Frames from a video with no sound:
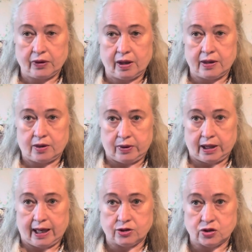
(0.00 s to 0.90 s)
that we're
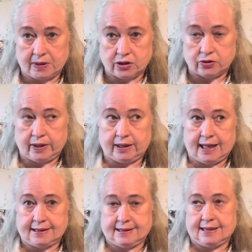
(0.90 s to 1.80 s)
going to be doing
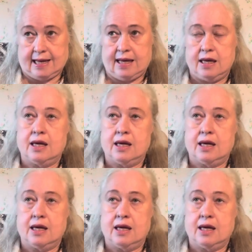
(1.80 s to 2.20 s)
next year.